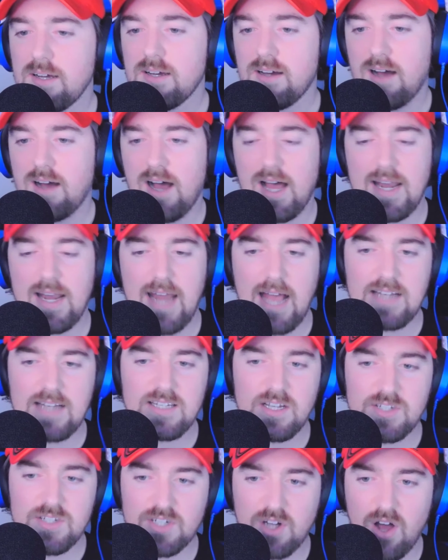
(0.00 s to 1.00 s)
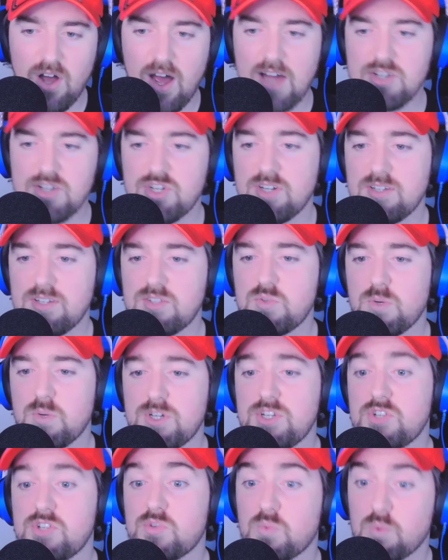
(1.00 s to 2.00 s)
Not tons of cautions,
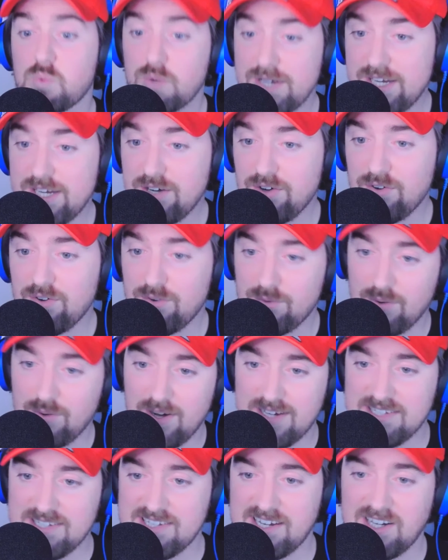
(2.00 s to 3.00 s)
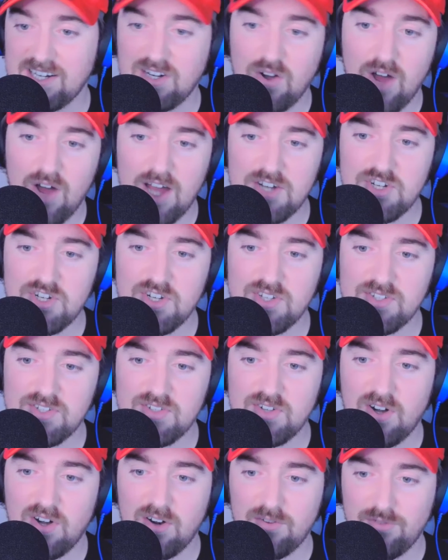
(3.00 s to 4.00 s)
which is real racing.
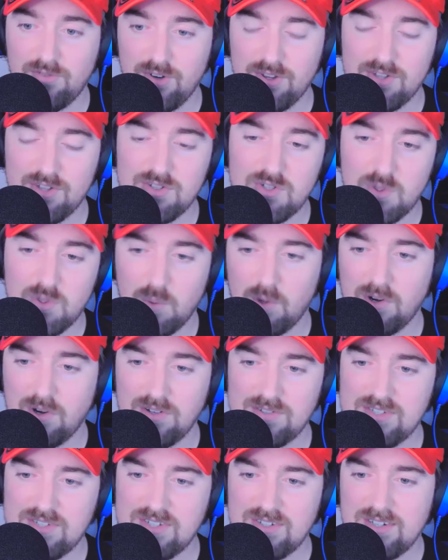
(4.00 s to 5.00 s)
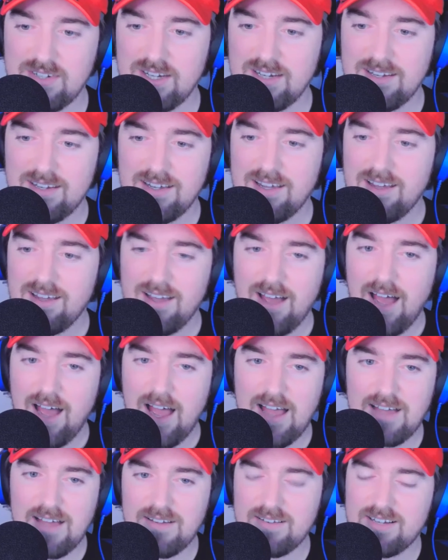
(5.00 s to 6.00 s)
Cautions are for the squirrels.
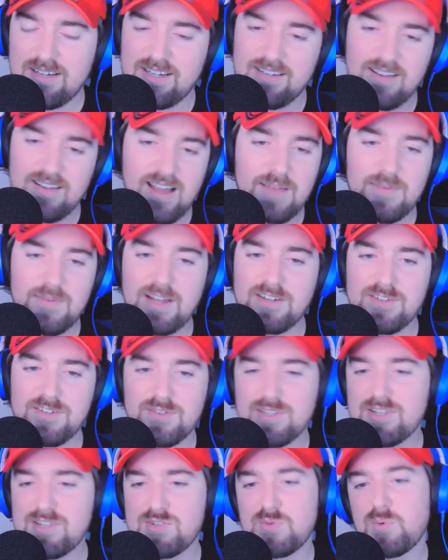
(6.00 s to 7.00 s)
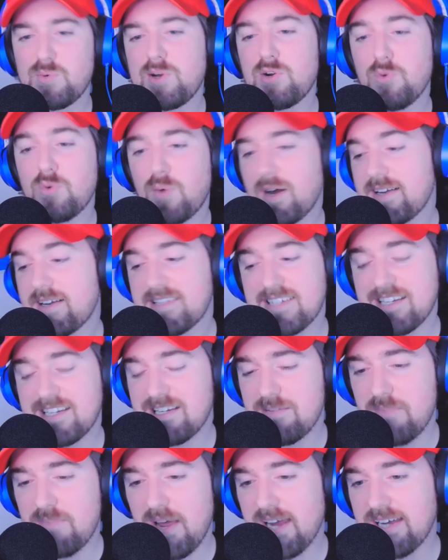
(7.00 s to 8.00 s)
I'm not doing this real racing
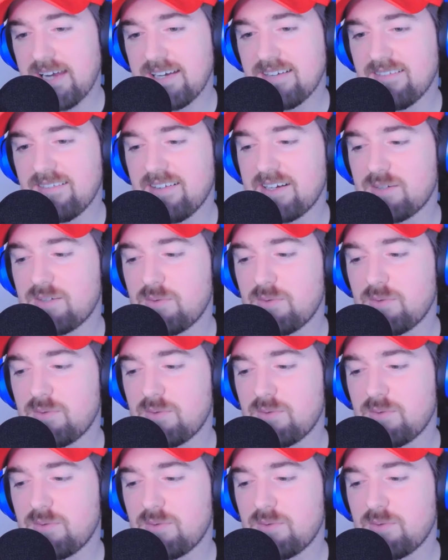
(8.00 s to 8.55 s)
debate. Like,